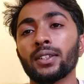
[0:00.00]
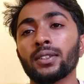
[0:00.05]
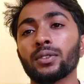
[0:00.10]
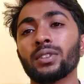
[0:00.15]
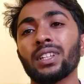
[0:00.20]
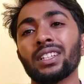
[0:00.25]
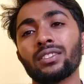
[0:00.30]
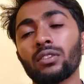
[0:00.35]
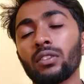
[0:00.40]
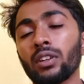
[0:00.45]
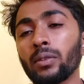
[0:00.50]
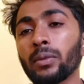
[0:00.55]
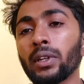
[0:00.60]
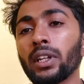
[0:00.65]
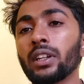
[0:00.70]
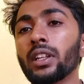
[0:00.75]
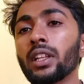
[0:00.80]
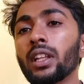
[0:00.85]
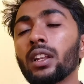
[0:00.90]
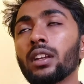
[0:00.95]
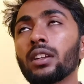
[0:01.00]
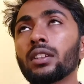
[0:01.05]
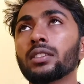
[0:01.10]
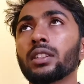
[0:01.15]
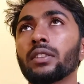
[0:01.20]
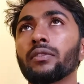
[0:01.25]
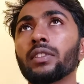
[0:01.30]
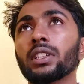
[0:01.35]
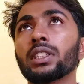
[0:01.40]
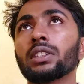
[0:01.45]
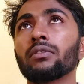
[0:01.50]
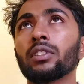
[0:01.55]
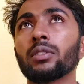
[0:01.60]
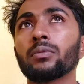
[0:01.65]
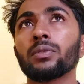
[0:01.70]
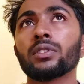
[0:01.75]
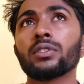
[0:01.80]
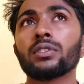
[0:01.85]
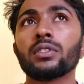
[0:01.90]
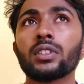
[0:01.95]
So that's not a big deal.
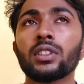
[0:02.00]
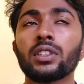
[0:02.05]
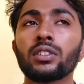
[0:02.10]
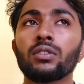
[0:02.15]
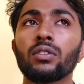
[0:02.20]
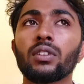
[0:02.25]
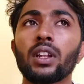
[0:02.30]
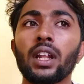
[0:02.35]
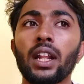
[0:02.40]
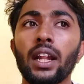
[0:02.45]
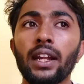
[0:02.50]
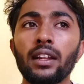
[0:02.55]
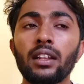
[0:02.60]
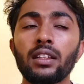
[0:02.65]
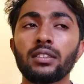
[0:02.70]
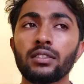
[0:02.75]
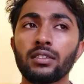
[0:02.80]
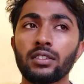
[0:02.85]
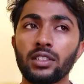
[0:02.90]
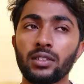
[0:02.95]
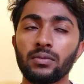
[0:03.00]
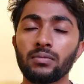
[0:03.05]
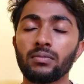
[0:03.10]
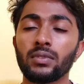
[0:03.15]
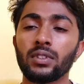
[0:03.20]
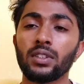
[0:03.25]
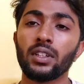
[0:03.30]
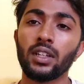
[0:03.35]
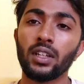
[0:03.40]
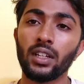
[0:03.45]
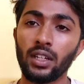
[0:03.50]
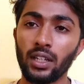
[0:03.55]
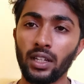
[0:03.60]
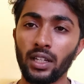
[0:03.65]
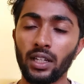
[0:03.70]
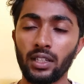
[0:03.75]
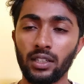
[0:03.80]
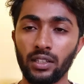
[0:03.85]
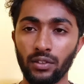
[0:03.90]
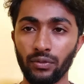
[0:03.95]
77% on an ideal system.
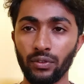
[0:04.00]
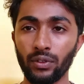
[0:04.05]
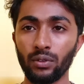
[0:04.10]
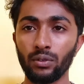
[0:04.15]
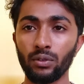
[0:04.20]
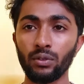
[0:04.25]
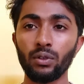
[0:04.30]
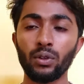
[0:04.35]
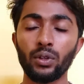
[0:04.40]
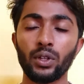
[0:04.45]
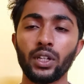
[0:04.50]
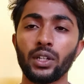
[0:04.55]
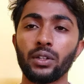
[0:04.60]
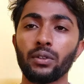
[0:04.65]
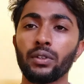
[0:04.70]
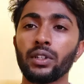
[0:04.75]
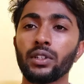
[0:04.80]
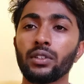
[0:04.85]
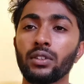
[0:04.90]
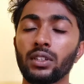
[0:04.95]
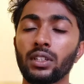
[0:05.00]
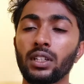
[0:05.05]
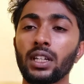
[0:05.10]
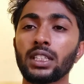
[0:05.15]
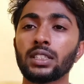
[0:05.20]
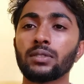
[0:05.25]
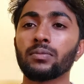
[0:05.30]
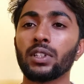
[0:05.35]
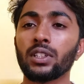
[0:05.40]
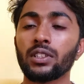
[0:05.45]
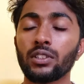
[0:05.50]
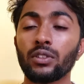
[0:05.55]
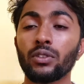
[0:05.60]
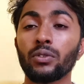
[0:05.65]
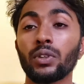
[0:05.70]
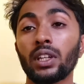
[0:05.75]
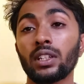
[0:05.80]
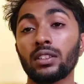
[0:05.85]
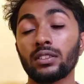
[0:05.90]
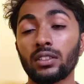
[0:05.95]
And if you look into it, your task manager,
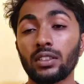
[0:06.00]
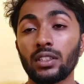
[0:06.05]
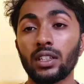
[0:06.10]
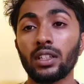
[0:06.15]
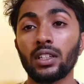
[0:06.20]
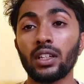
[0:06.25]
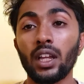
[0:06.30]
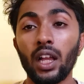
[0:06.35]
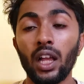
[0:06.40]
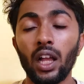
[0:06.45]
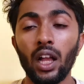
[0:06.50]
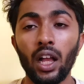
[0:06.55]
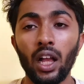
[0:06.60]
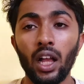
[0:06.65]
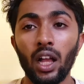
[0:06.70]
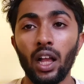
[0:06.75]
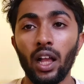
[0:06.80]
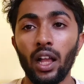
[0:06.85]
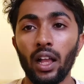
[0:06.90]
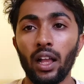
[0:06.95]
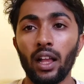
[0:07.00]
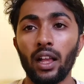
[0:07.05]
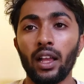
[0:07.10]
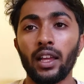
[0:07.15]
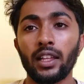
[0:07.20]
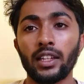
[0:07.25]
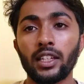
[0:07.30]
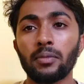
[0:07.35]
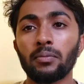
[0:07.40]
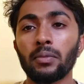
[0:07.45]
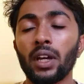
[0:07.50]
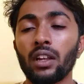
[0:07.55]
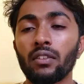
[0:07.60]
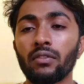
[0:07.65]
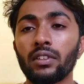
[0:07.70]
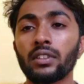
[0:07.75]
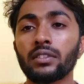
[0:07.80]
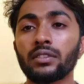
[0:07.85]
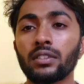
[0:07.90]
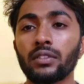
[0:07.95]
you can see
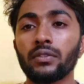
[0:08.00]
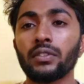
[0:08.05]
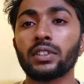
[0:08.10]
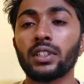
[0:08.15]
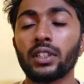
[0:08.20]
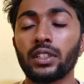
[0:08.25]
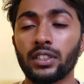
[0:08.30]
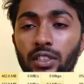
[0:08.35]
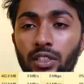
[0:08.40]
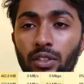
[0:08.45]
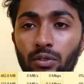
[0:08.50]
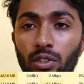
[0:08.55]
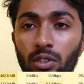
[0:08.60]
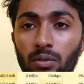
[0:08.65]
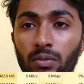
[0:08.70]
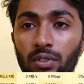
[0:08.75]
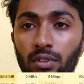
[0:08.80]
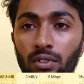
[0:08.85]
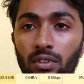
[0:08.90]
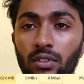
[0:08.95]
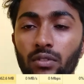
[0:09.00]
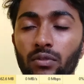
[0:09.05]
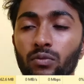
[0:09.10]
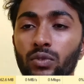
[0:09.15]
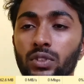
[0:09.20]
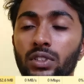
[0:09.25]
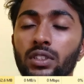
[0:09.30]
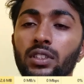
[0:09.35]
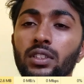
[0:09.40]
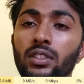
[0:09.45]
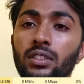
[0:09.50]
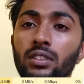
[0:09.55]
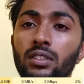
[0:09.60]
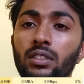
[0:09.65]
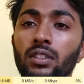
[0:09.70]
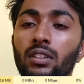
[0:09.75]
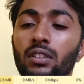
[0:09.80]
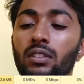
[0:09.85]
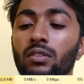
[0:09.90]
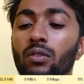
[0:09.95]
anti-malware service executable, which
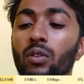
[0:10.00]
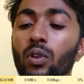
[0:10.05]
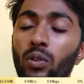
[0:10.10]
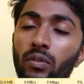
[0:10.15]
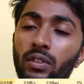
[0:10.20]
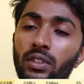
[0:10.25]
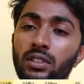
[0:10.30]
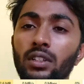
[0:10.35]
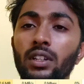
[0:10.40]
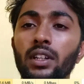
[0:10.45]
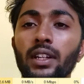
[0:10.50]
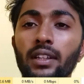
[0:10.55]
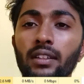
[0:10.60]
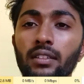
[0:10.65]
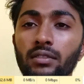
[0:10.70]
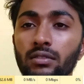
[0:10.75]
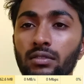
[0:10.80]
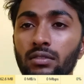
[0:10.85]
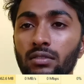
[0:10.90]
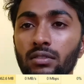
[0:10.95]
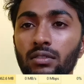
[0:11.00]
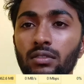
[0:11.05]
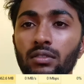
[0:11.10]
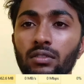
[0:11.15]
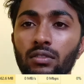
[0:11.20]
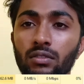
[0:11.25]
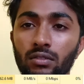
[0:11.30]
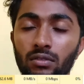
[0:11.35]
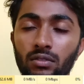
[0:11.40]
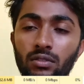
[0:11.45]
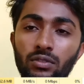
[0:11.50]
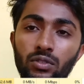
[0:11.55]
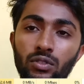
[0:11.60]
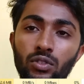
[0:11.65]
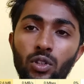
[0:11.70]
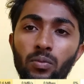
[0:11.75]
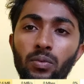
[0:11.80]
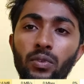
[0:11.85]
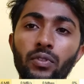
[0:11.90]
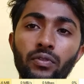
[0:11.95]
is always running
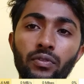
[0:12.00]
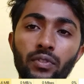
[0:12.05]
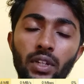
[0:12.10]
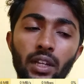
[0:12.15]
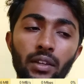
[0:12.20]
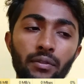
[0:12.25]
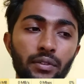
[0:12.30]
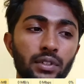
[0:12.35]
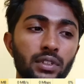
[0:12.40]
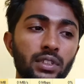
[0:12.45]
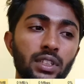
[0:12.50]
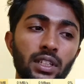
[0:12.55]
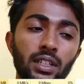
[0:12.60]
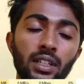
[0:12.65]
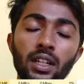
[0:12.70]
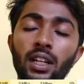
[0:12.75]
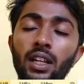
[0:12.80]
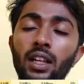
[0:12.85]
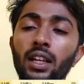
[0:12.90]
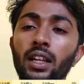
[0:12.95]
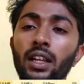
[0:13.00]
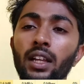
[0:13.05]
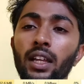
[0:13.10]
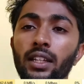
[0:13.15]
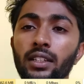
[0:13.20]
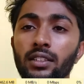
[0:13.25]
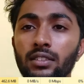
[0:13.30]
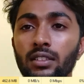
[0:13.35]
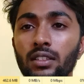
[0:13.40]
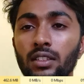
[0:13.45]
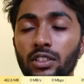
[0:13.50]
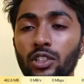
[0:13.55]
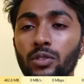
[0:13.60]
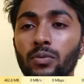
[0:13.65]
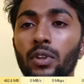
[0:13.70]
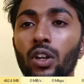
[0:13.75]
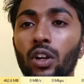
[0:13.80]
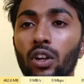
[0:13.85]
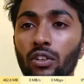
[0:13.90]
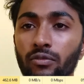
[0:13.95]
on top of everything and it is
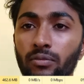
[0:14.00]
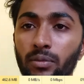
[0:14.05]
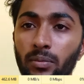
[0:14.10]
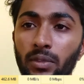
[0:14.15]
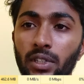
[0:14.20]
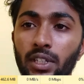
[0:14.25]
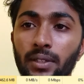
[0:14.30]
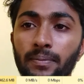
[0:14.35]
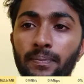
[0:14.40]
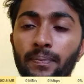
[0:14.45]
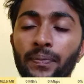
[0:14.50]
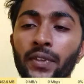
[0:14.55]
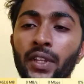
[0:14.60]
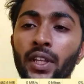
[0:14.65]
consuming a lot of memory.